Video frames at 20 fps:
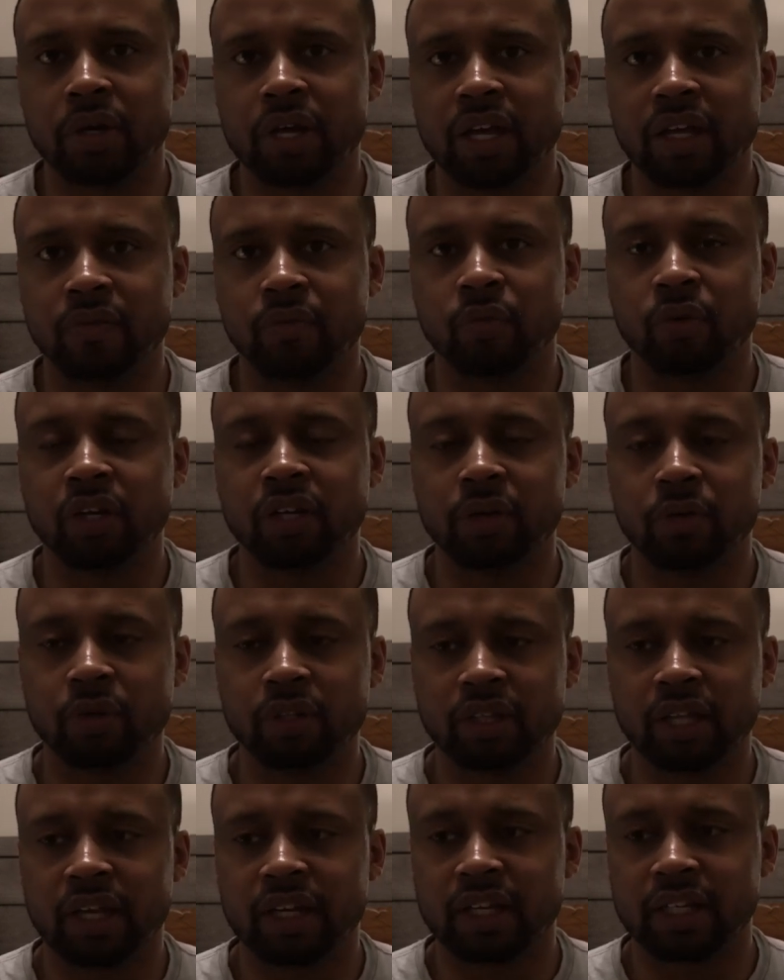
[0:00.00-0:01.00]
And really
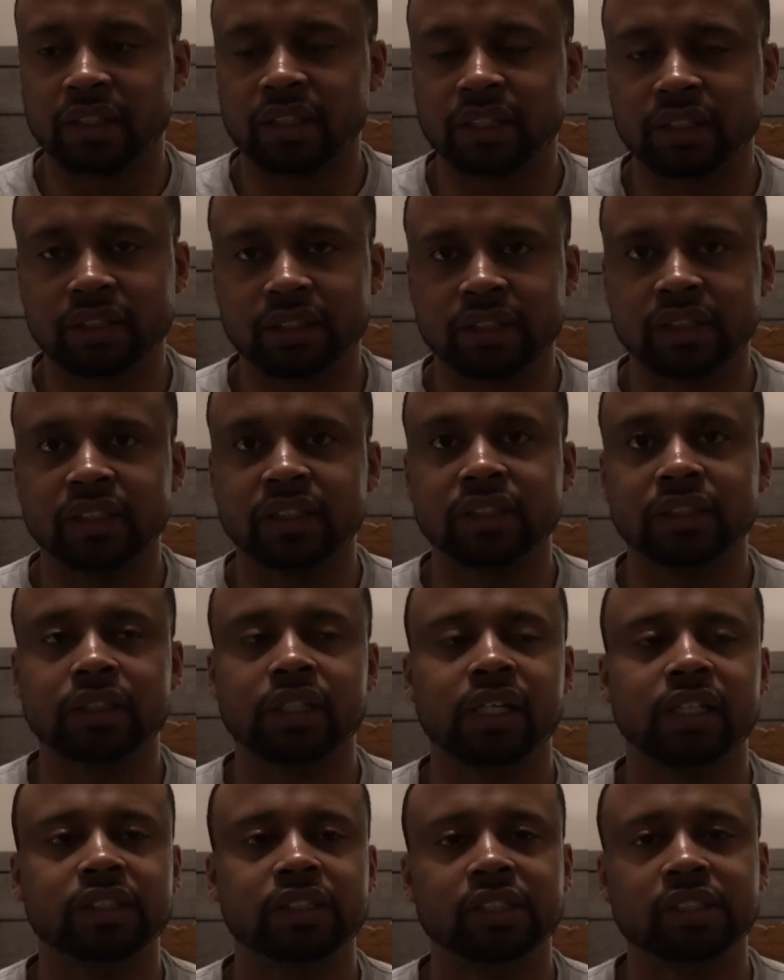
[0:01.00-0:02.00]
what that is,
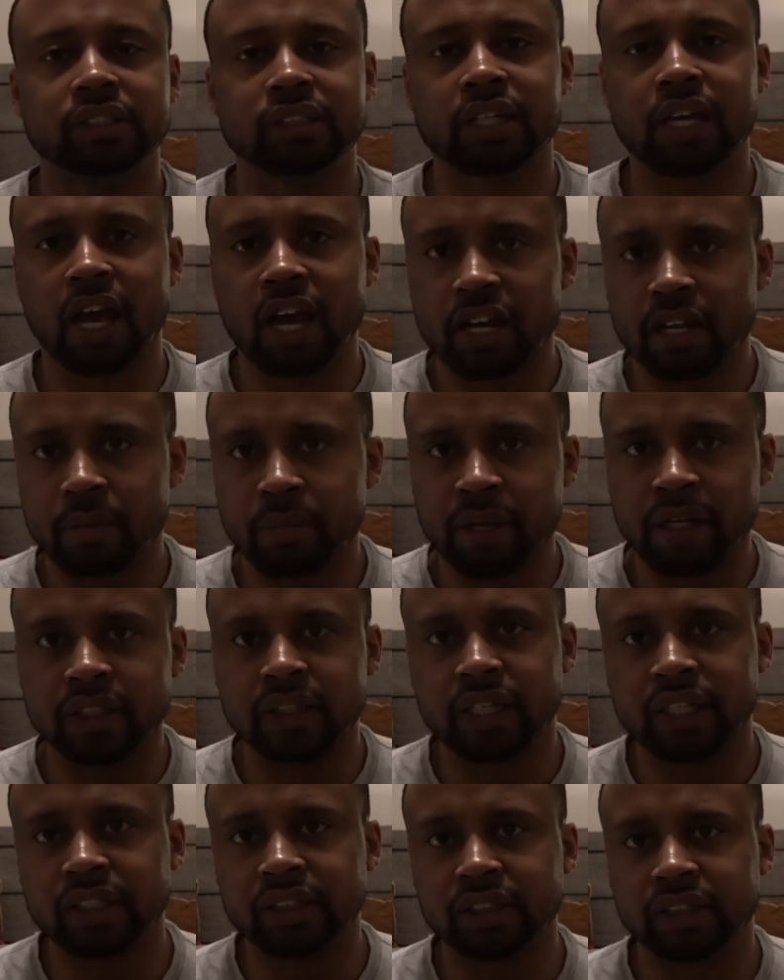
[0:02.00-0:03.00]
it's just guided
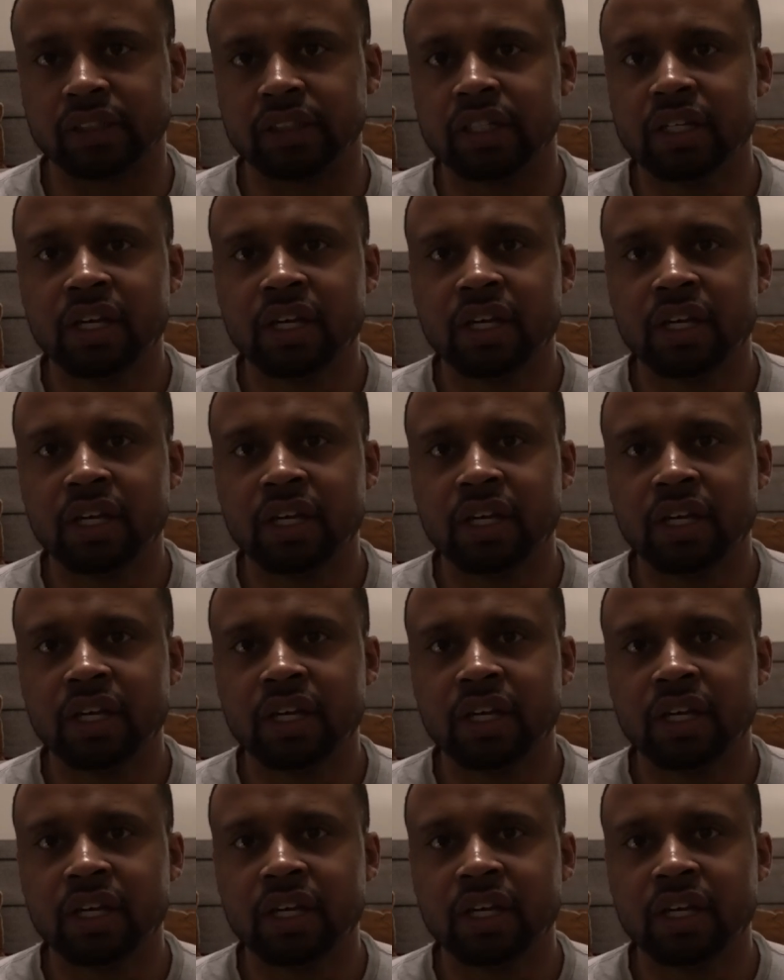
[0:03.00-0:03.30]
meditation,